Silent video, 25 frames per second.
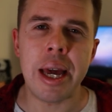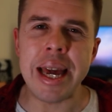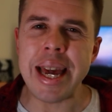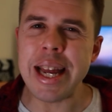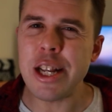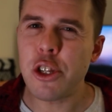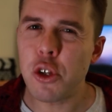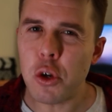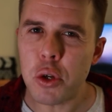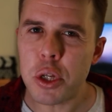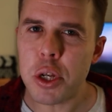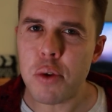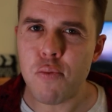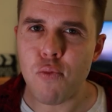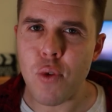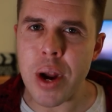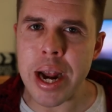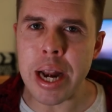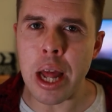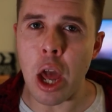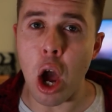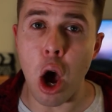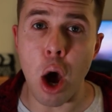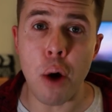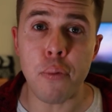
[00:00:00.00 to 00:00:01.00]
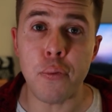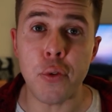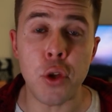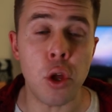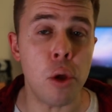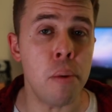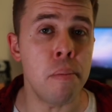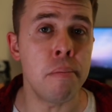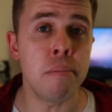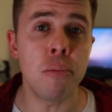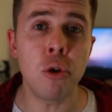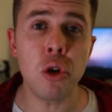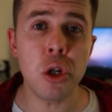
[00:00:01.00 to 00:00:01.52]
It doesn't really offer
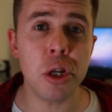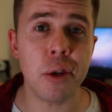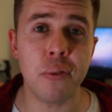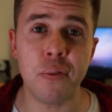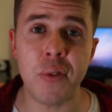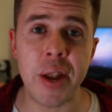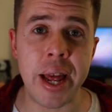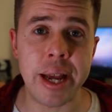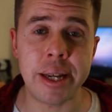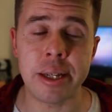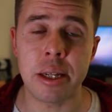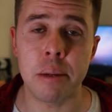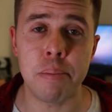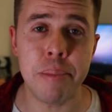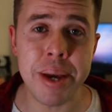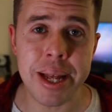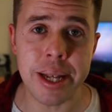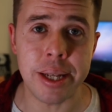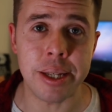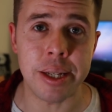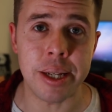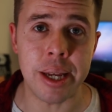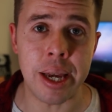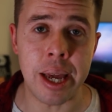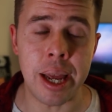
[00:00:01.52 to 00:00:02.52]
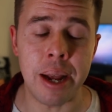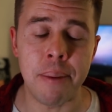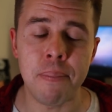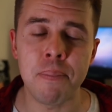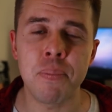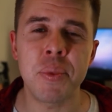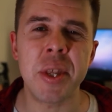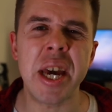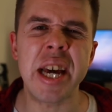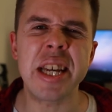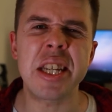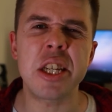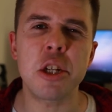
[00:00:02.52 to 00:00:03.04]
you much flexibility,
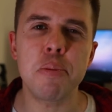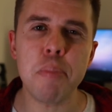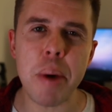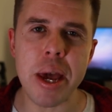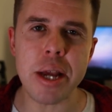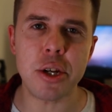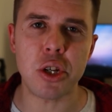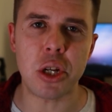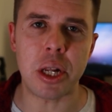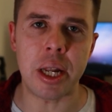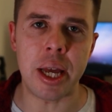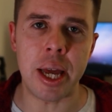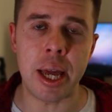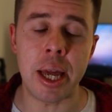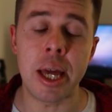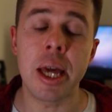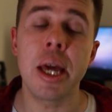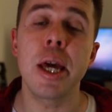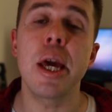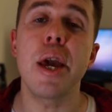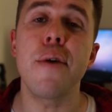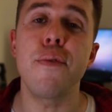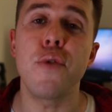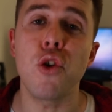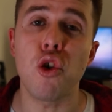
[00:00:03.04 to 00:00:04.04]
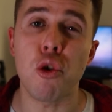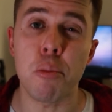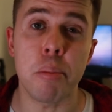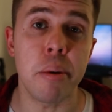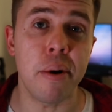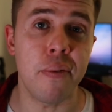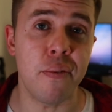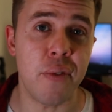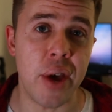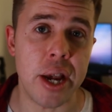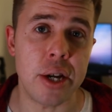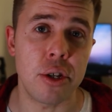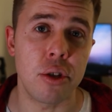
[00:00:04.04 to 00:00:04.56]
especially if you're a
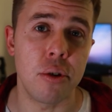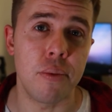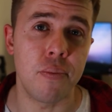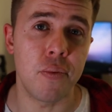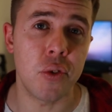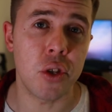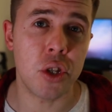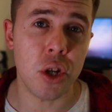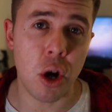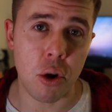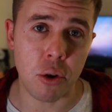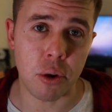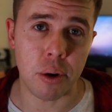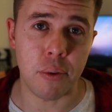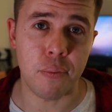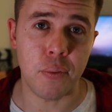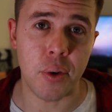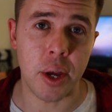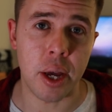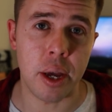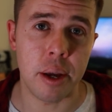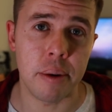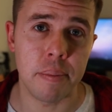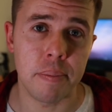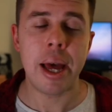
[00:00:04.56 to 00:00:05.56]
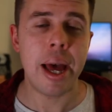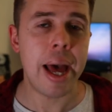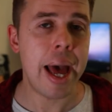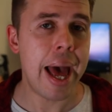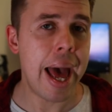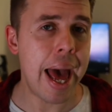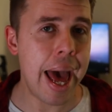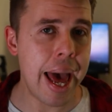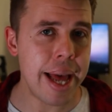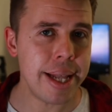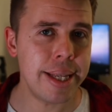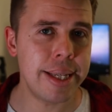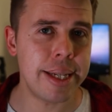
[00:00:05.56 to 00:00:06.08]
professional photographer.
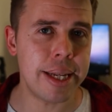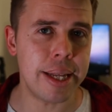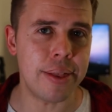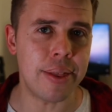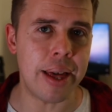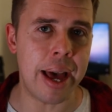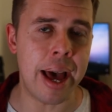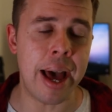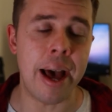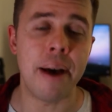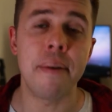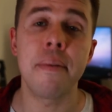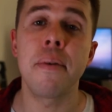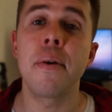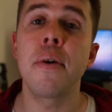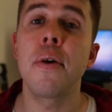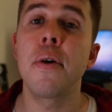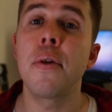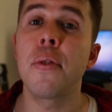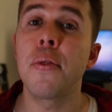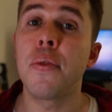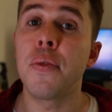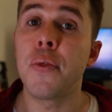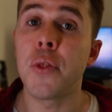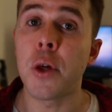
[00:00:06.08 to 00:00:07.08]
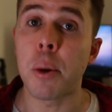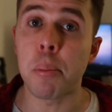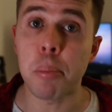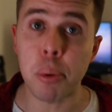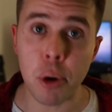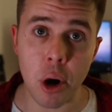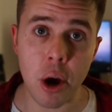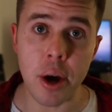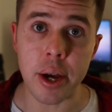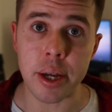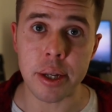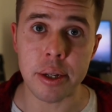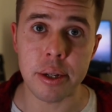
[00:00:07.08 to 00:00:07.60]
Add to that the
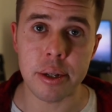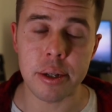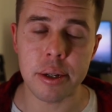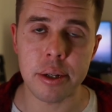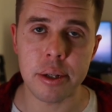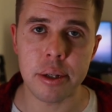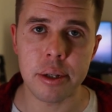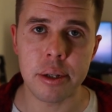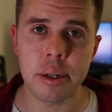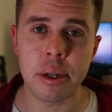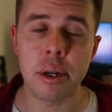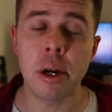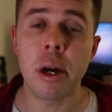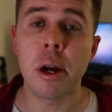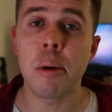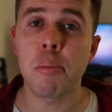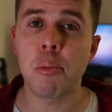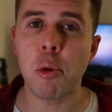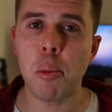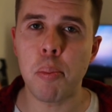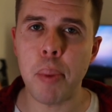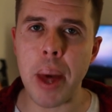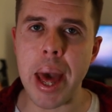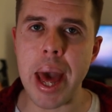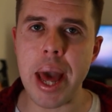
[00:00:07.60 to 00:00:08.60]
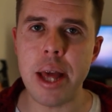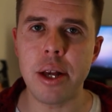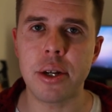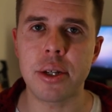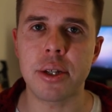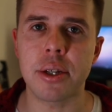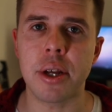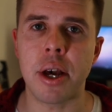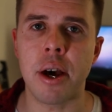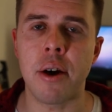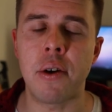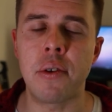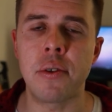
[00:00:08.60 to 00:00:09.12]
price. Prepare
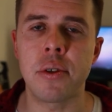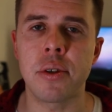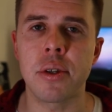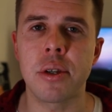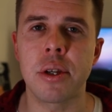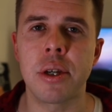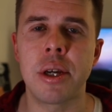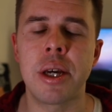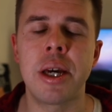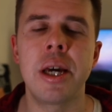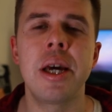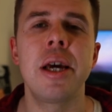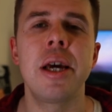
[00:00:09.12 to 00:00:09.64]
yourselves.